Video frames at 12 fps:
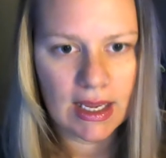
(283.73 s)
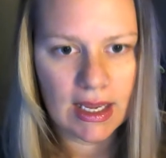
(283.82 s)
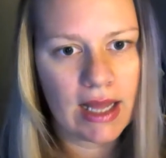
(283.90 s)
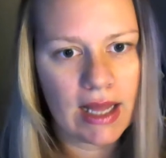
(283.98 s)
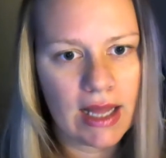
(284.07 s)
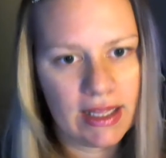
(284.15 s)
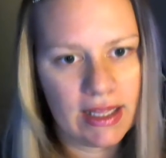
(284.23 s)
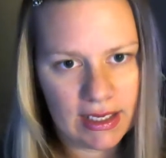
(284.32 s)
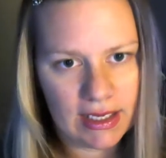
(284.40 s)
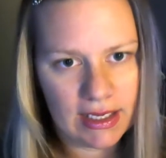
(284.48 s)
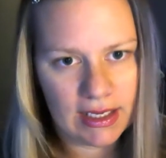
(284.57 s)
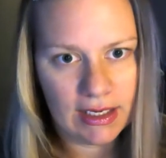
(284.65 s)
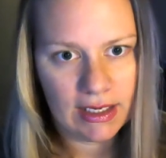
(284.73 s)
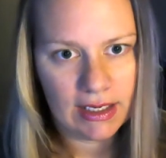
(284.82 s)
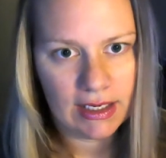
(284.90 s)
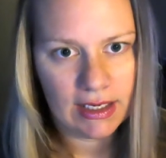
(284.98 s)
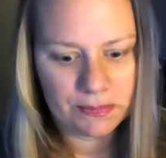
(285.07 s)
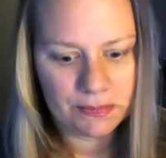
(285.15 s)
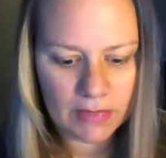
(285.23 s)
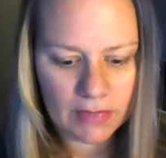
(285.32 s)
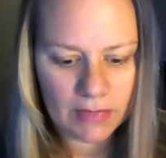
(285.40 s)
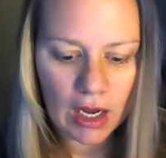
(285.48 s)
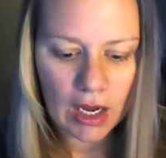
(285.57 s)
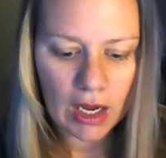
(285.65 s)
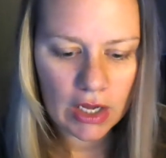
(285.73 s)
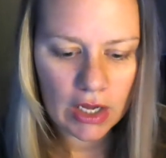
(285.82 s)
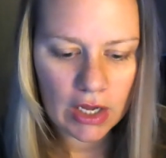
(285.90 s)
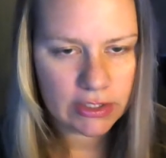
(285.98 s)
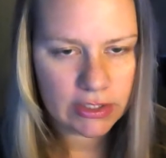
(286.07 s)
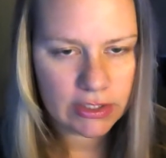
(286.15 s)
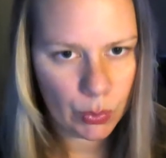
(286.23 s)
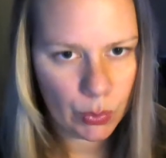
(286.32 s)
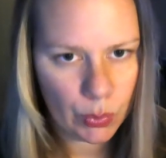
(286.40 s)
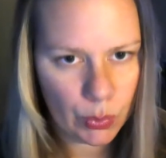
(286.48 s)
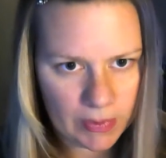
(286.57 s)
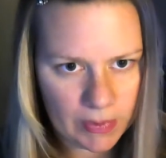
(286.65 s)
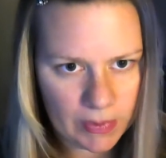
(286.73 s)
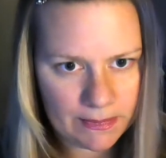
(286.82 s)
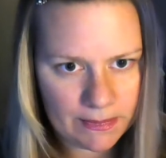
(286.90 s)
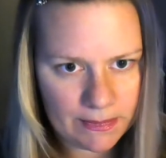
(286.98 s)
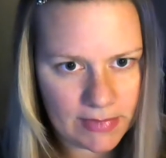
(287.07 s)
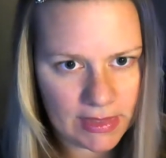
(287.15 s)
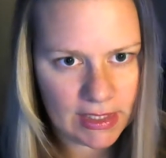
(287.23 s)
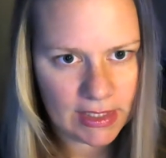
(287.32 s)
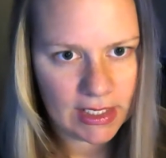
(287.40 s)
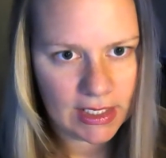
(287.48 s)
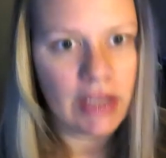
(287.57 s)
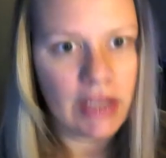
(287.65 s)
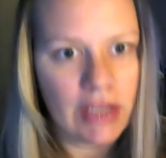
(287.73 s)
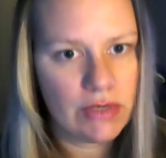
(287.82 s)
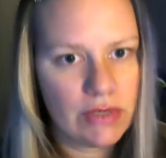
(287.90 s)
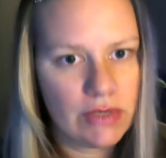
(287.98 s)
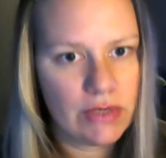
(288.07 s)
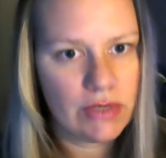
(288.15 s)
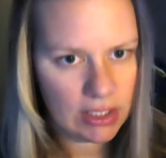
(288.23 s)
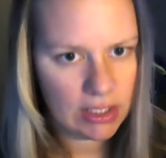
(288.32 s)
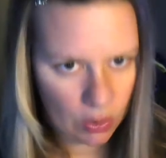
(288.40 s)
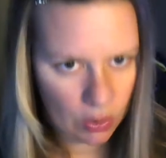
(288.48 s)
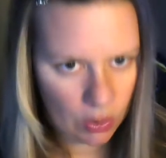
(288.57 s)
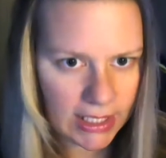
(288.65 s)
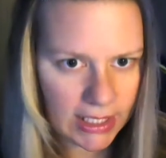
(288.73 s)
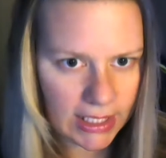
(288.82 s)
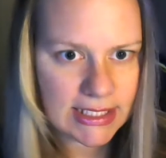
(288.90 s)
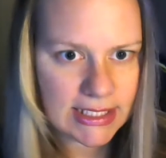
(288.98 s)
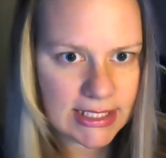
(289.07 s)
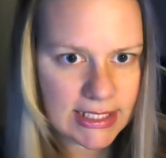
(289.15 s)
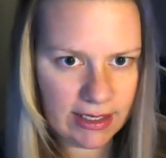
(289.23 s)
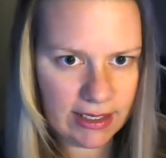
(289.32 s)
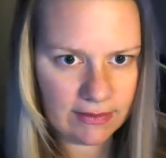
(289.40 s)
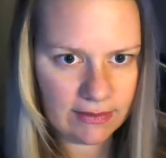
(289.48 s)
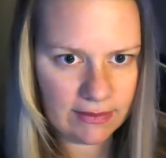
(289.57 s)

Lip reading: Then to go Ruby, you need 1 executive,